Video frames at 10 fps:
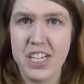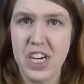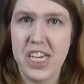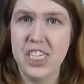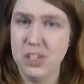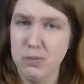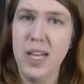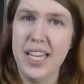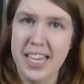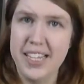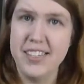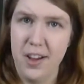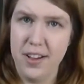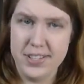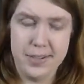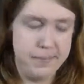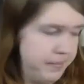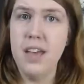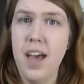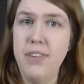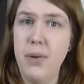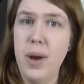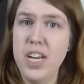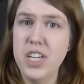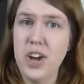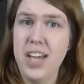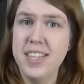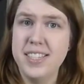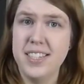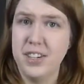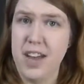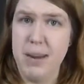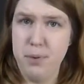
change really is awesome. Now, if you want to try this and you're not